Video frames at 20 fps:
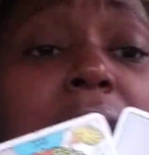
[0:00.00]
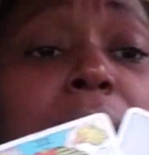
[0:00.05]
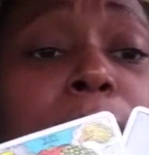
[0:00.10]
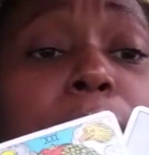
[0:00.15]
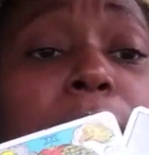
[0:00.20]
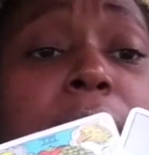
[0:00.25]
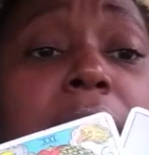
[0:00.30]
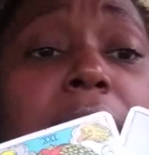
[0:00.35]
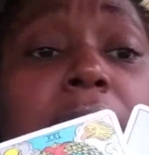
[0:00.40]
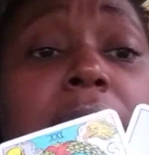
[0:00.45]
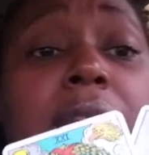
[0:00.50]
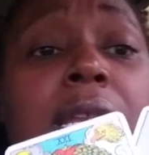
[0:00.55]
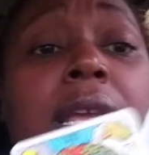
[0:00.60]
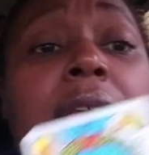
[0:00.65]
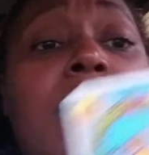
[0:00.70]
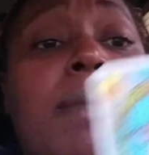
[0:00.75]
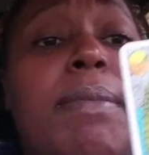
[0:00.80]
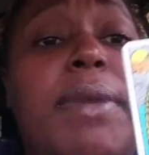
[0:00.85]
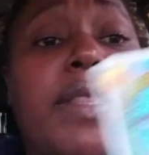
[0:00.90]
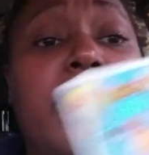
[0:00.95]
they're pregnant
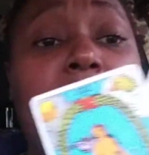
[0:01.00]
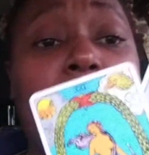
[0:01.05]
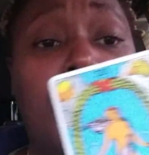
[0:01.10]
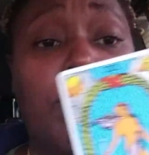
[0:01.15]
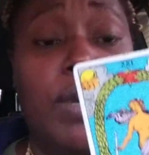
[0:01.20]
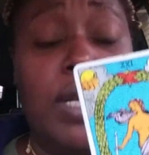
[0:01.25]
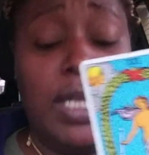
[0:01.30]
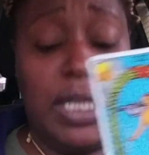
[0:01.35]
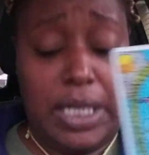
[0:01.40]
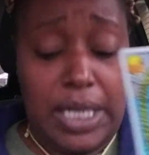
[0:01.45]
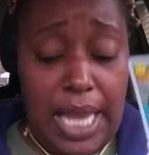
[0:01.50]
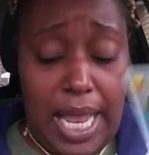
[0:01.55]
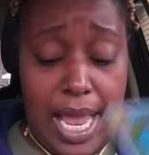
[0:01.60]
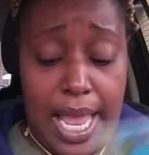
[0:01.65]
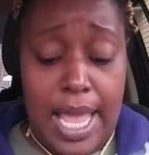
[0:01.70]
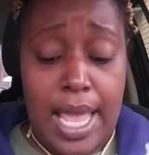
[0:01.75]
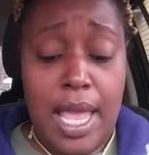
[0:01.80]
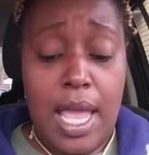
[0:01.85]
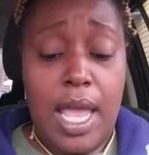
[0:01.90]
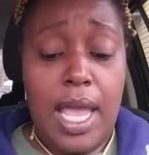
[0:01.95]
but they really
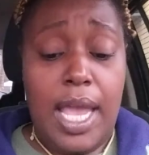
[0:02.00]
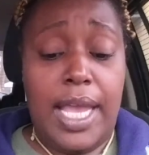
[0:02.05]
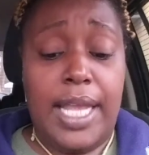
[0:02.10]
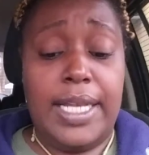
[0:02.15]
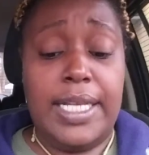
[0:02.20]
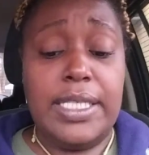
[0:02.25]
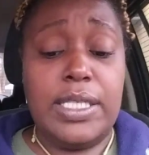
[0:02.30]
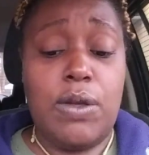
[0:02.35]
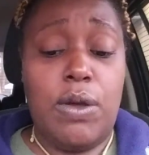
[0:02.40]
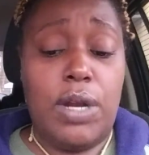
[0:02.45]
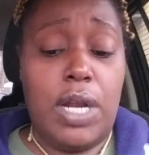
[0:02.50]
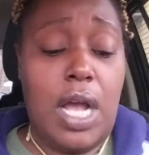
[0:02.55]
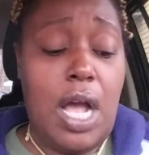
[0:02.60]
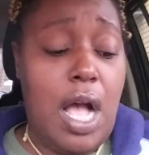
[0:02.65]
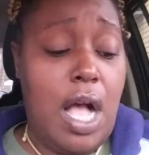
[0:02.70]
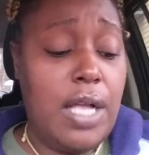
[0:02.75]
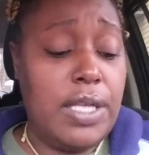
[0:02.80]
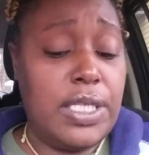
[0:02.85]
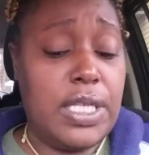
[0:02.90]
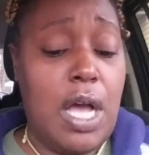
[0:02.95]
not and it's going to
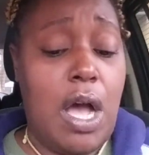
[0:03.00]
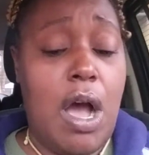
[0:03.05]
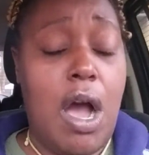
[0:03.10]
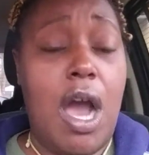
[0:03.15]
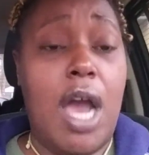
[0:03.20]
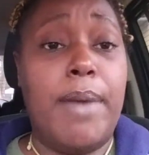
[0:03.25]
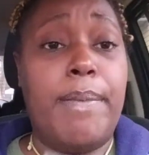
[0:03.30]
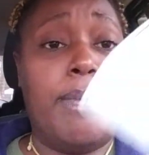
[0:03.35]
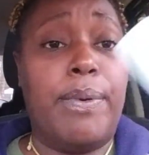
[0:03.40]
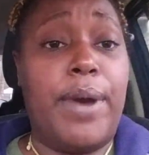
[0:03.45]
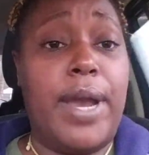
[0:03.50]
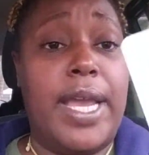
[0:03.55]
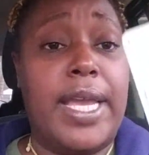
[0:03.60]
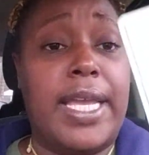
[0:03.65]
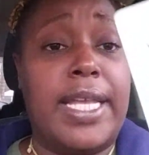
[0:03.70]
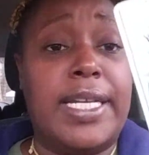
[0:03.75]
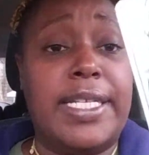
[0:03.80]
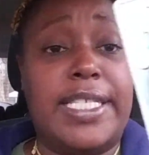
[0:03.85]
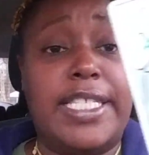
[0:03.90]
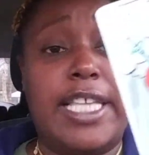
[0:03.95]
cause a heartbreak
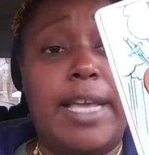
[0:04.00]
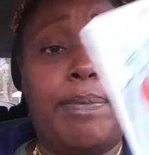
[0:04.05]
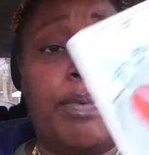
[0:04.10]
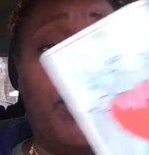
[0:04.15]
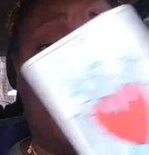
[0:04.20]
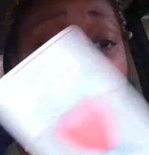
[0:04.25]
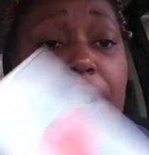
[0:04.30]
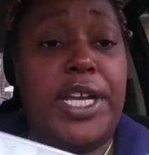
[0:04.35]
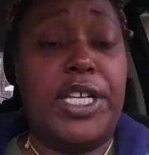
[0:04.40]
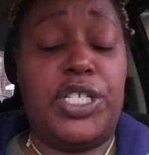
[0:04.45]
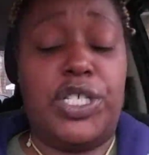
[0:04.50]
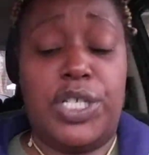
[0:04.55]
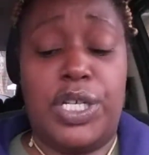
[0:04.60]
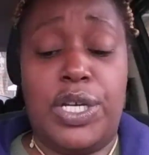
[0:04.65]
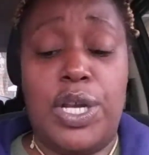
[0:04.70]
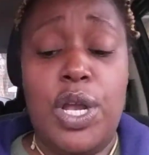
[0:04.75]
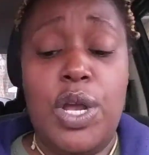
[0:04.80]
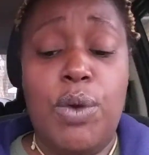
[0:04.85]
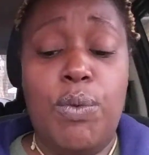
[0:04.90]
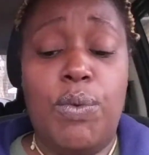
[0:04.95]
and a separation
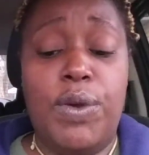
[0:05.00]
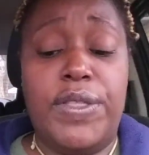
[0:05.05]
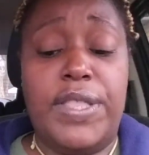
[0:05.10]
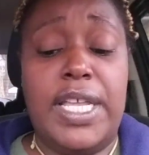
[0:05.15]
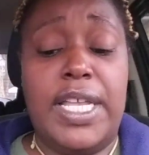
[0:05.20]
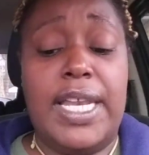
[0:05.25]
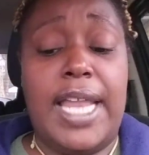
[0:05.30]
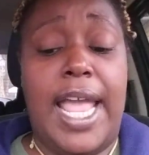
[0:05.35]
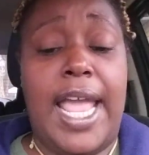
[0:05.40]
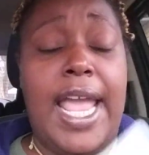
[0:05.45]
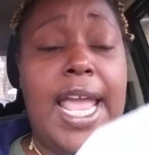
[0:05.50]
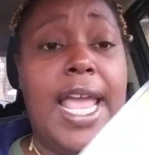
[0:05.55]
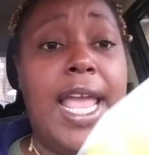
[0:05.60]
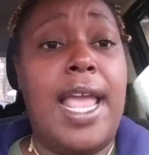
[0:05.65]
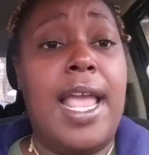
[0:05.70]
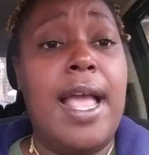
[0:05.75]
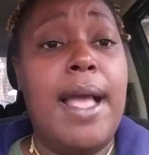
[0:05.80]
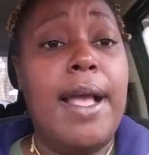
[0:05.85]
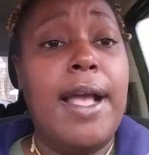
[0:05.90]
within a